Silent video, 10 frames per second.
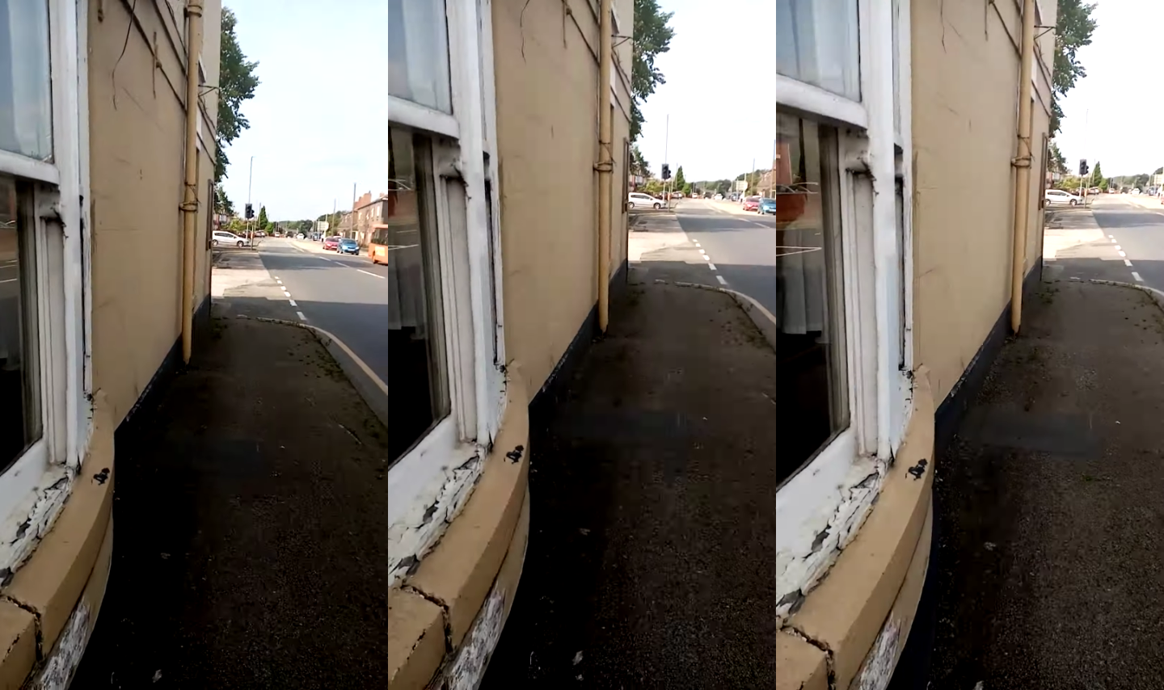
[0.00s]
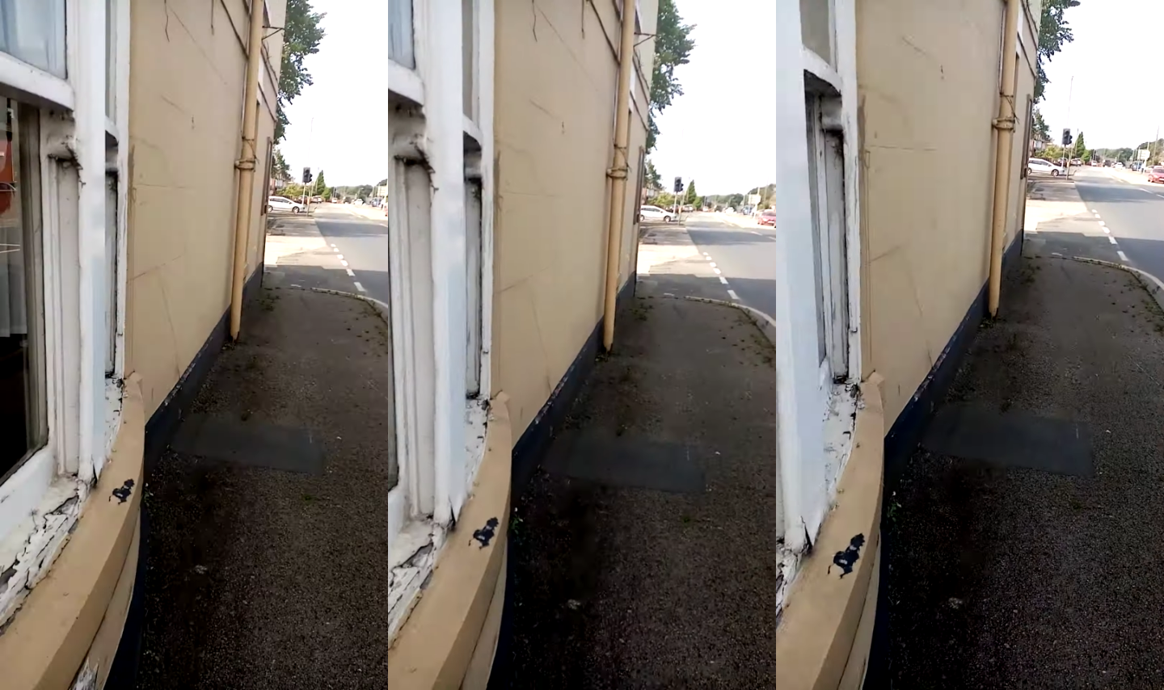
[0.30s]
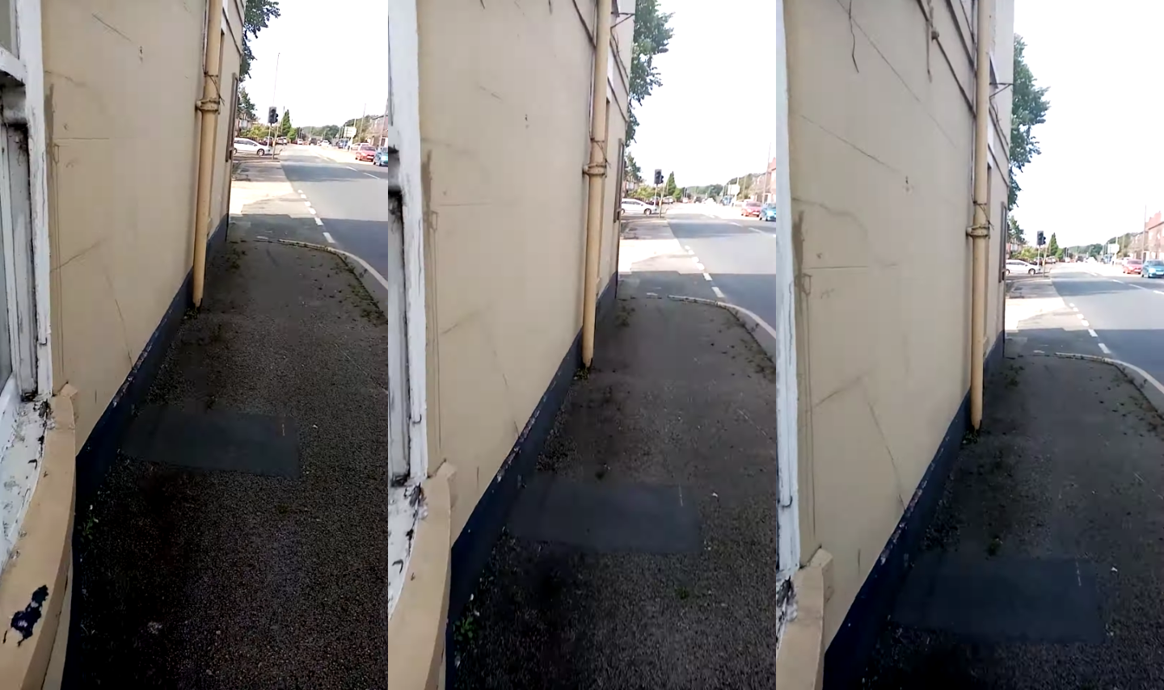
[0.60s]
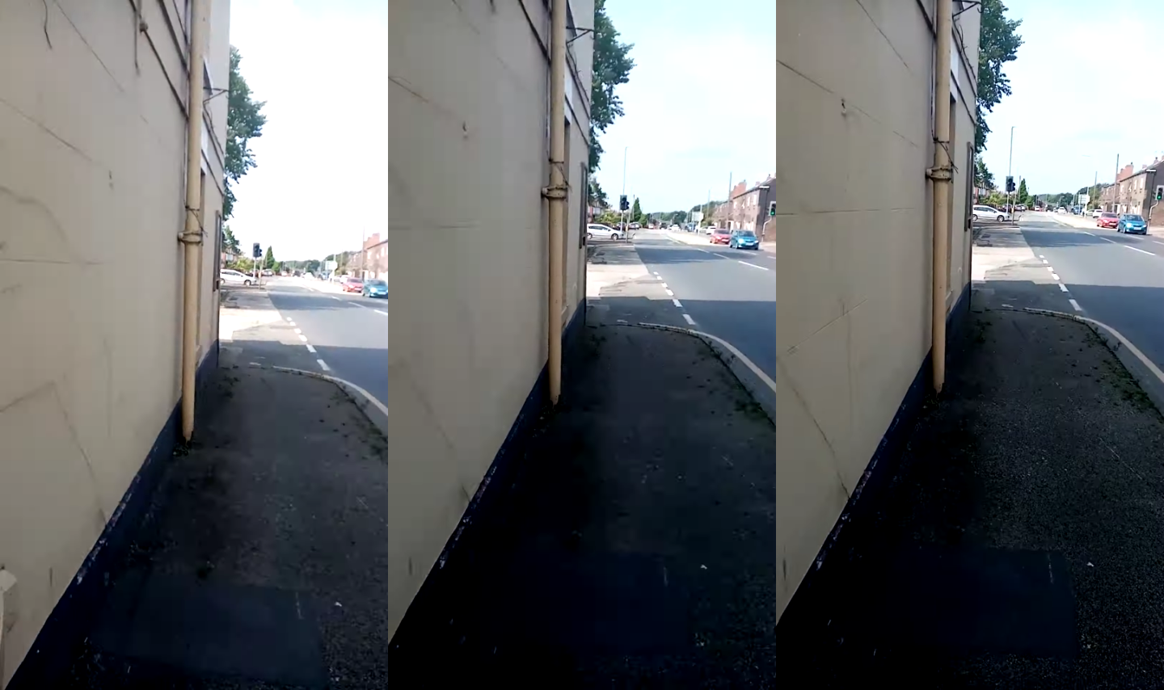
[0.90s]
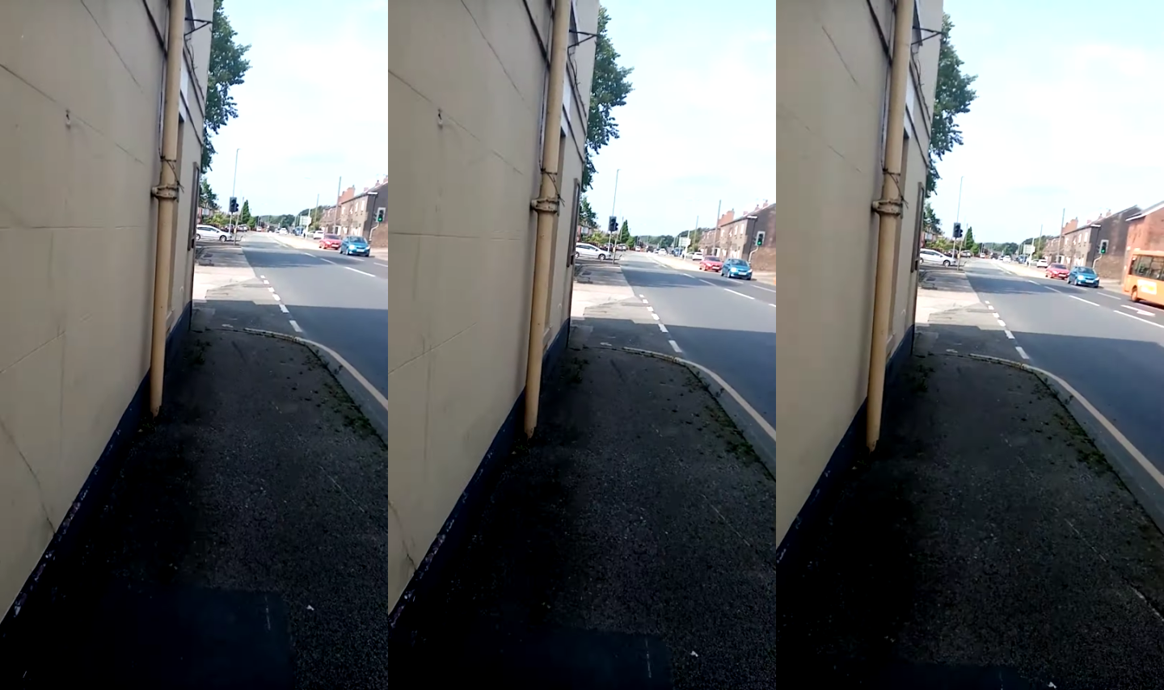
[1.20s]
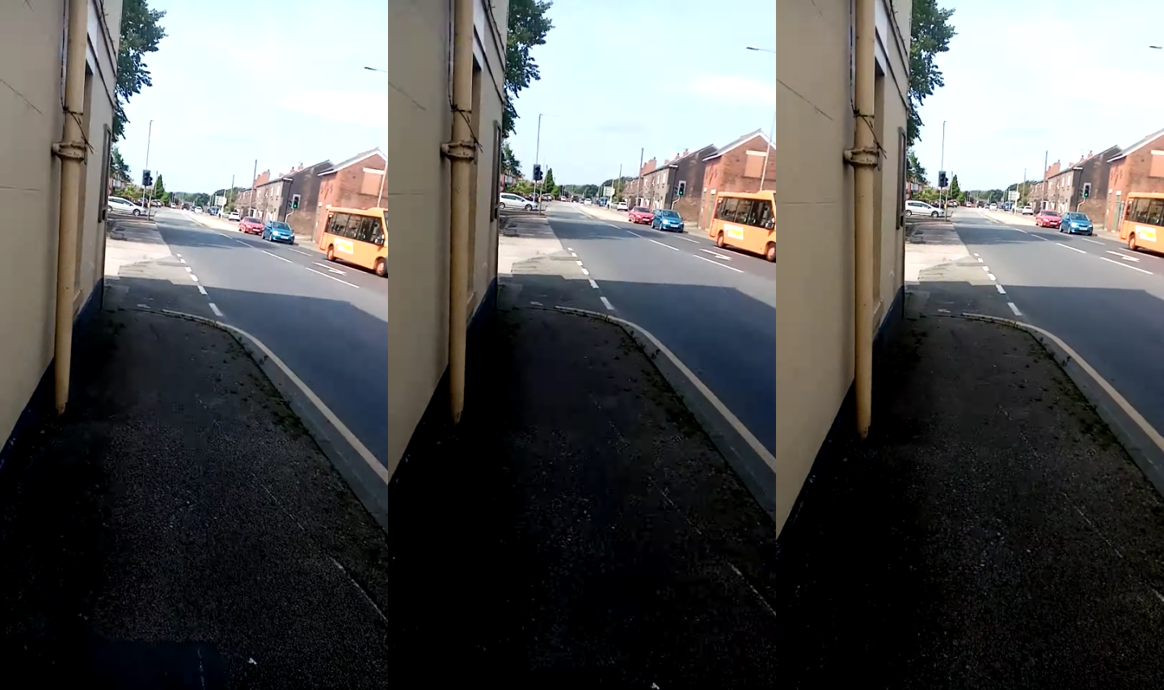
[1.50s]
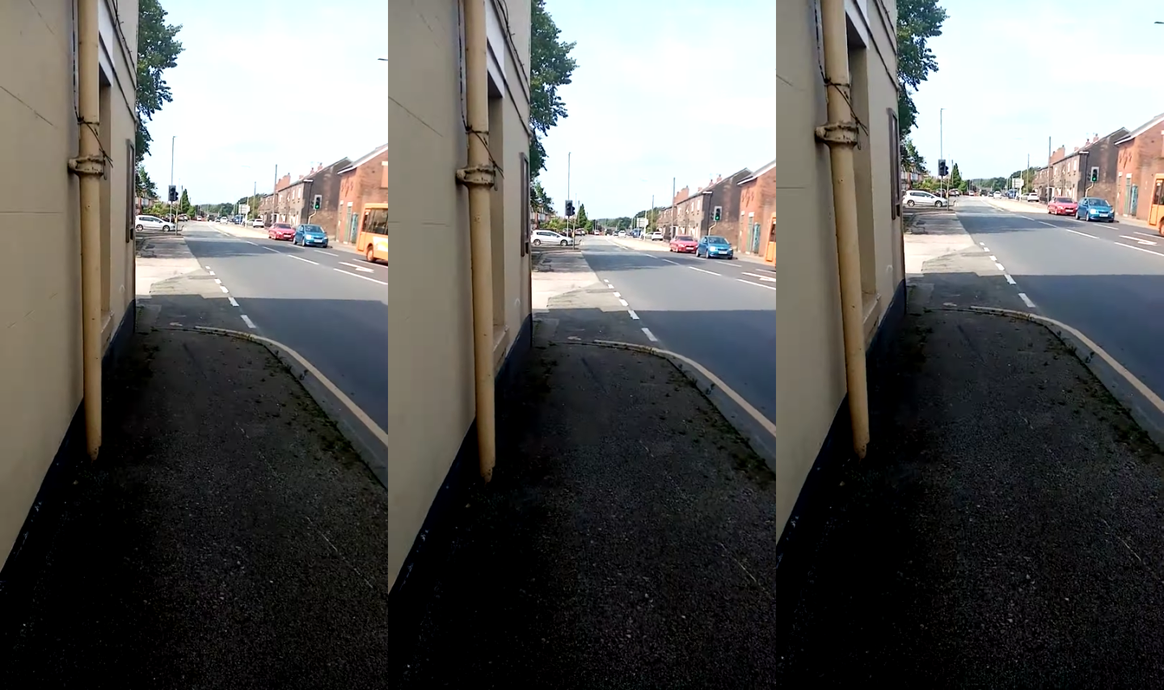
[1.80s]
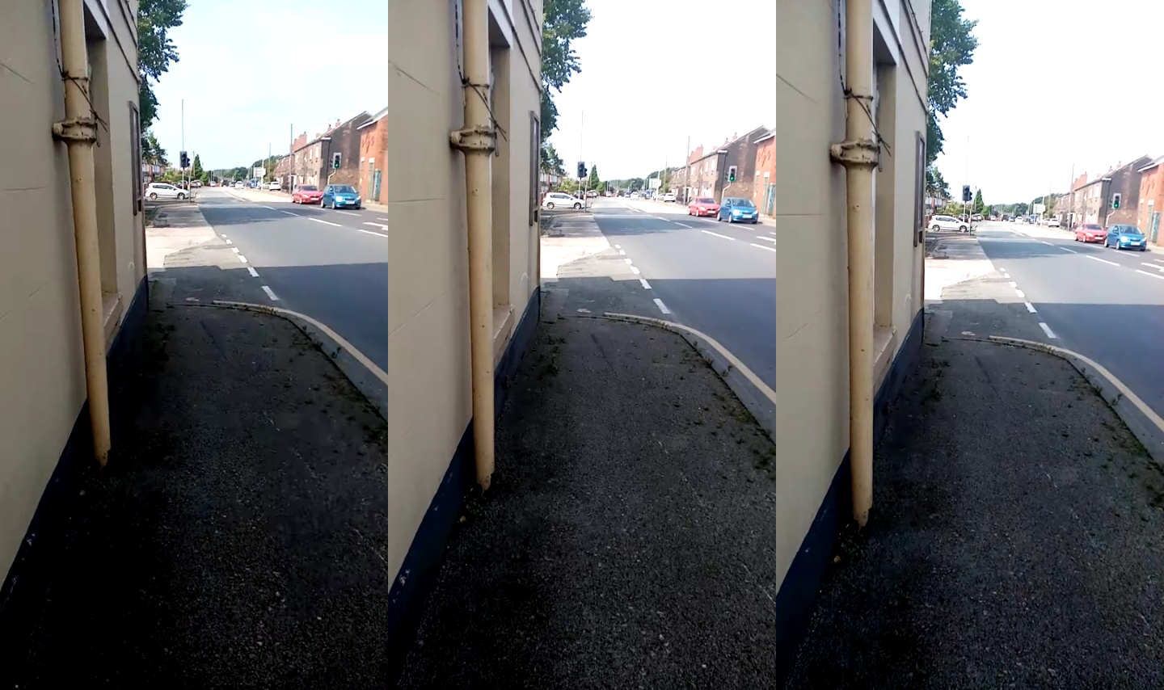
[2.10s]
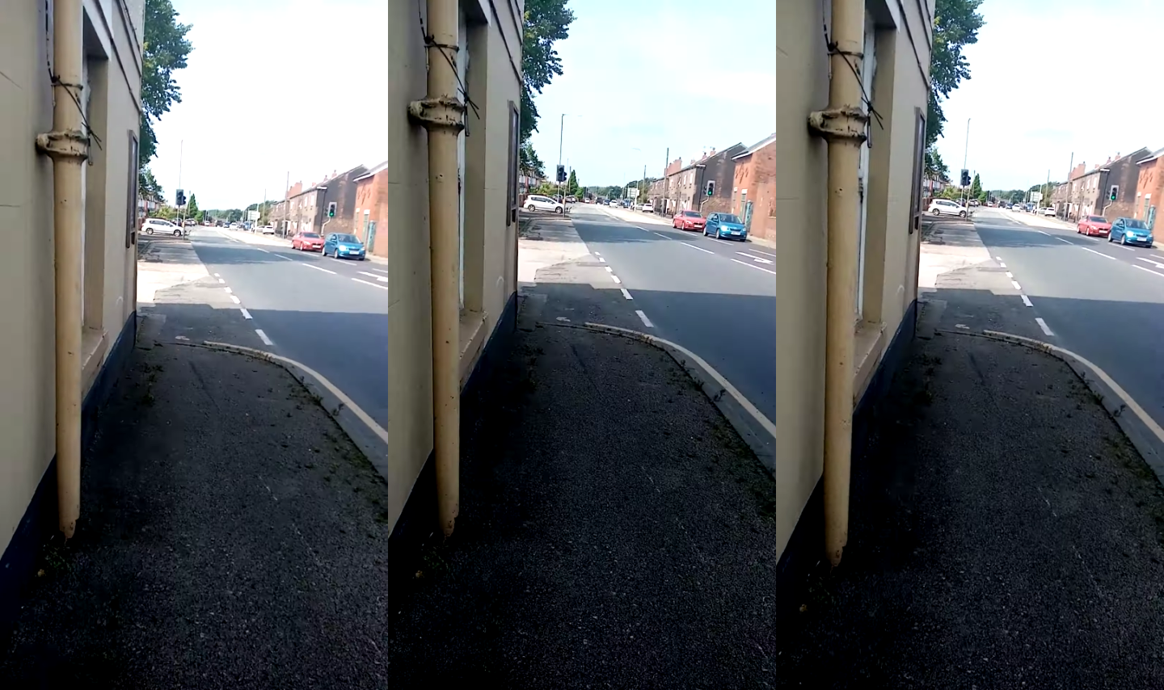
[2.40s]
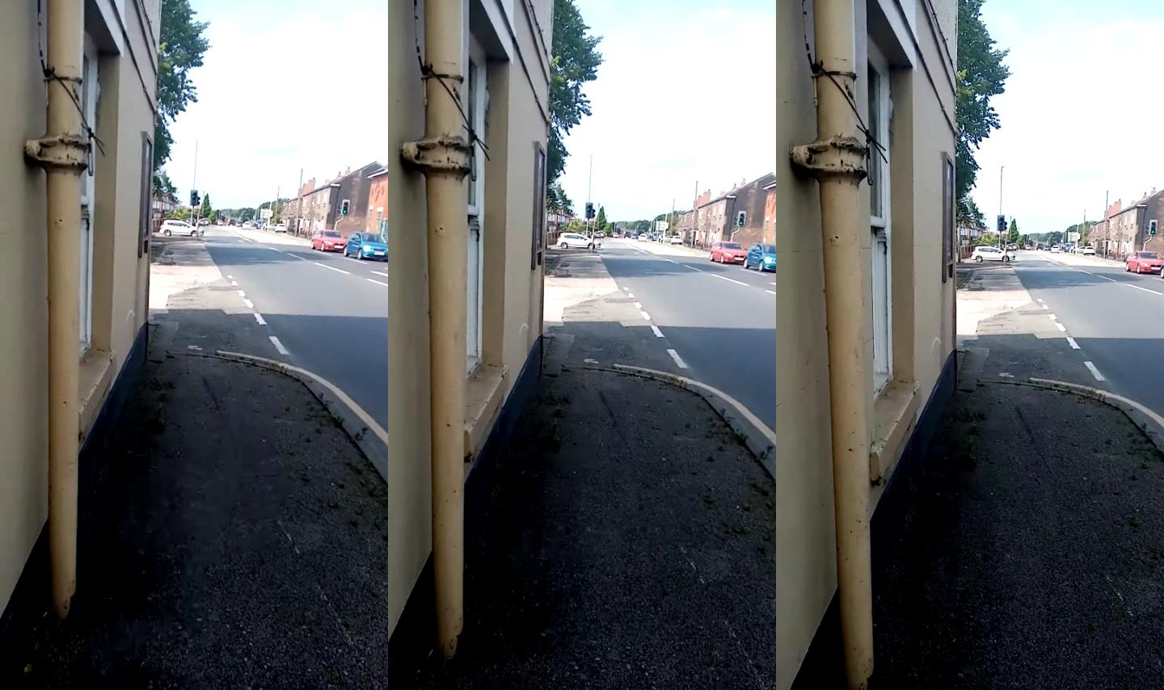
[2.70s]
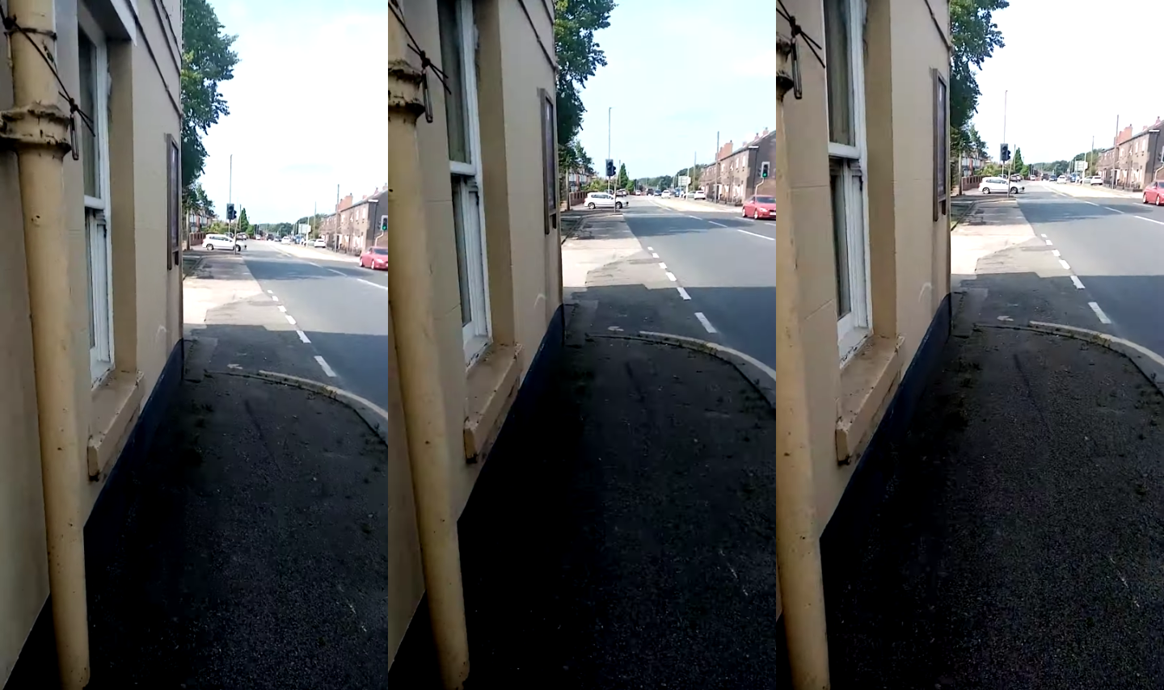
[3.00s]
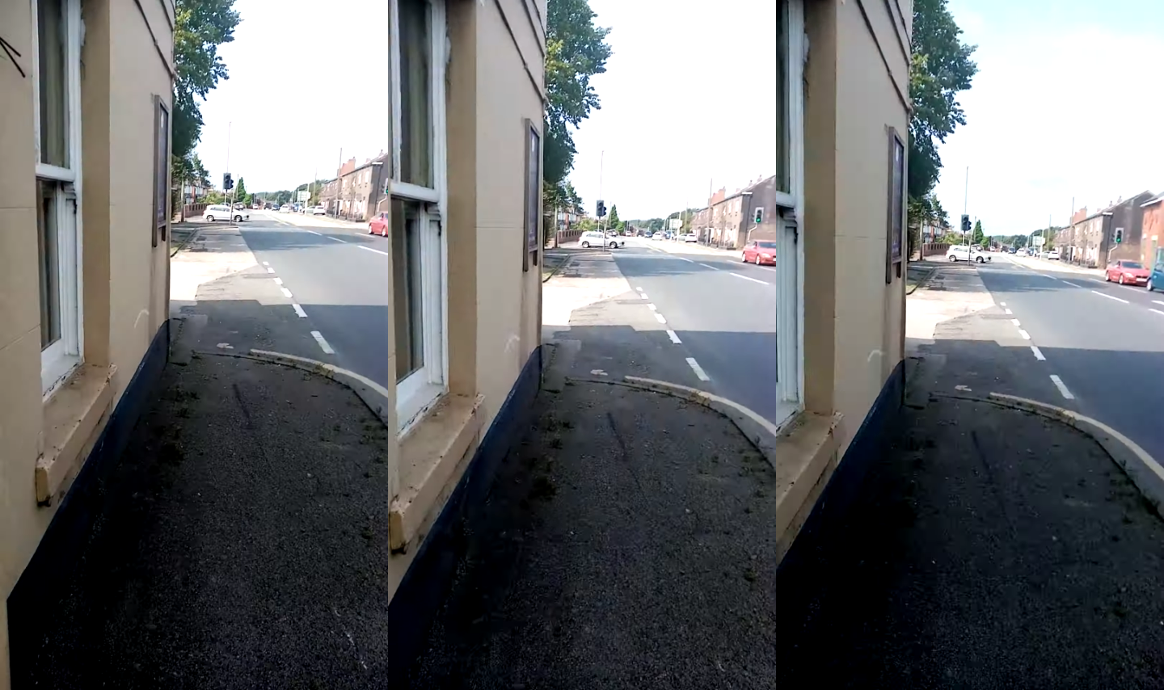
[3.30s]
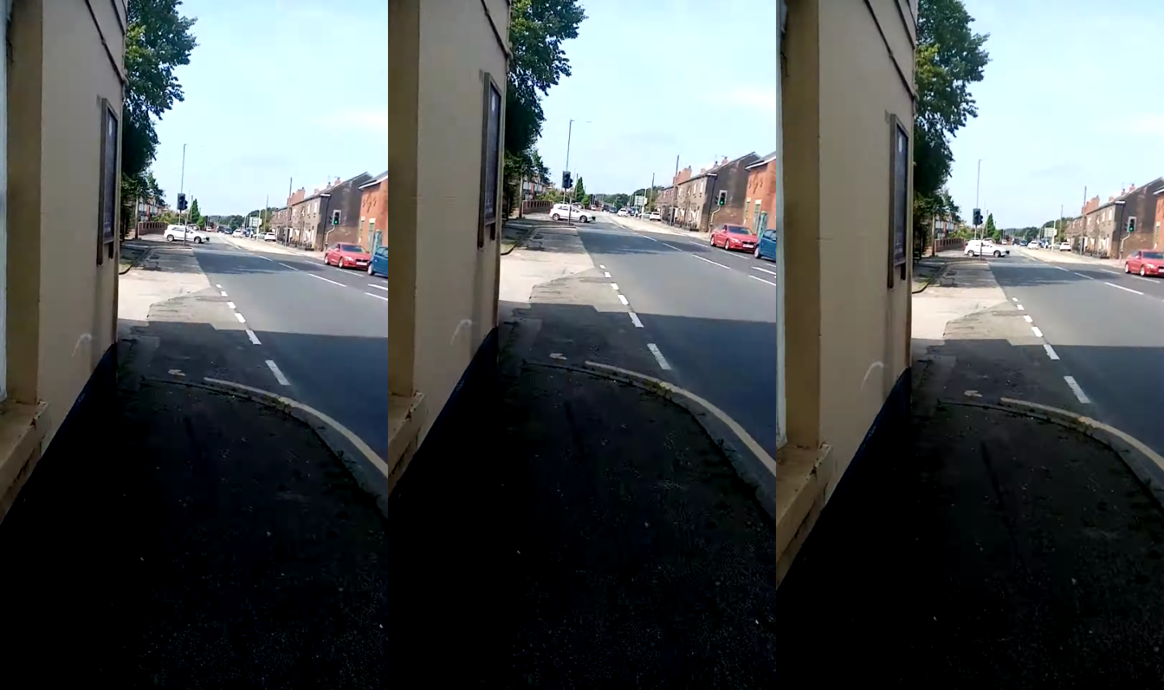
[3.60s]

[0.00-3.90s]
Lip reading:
[unreadable: no face in view]